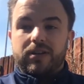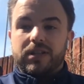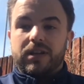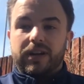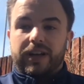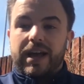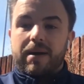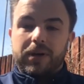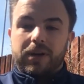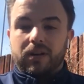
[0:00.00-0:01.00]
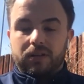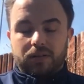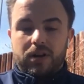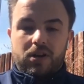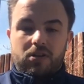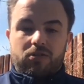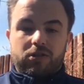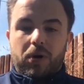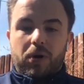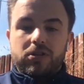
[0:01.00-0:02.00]
Is it a chemical
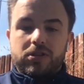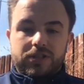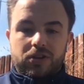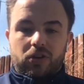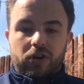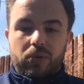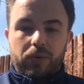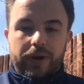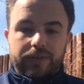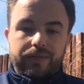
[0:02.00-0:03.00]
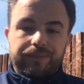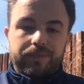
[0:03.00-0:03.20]
response that's ongoing?